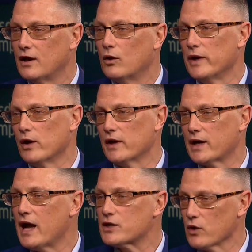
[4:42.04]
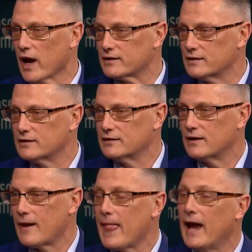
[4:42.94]
we own the contract,
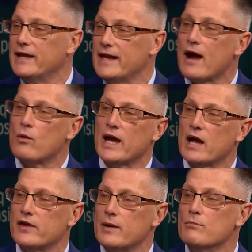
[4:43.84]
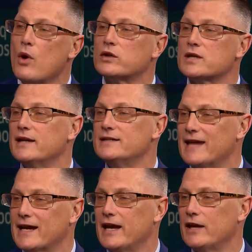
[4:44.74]
and now we have a
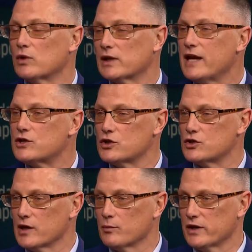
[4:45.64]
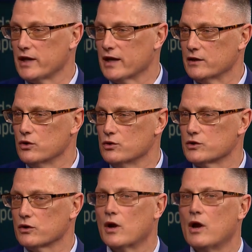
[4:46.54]
multi-decade relationship with the end
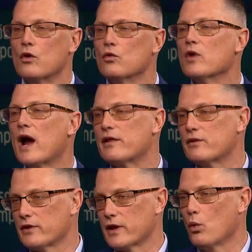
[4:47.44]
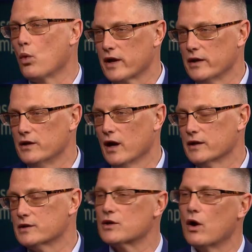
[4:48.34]
user rather than a one and
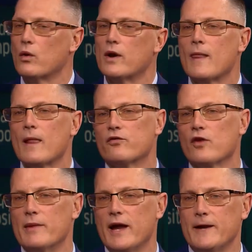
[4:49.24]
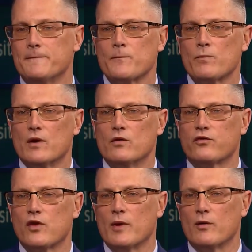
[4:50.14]
done. So from a
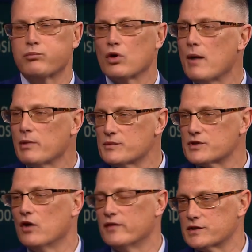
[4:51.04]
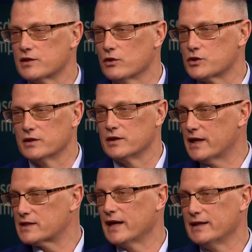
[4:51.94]
problem-solving solution,
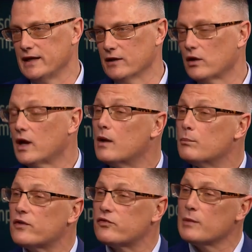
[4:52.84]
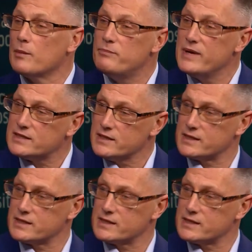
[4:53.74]
it's ideal. But from a business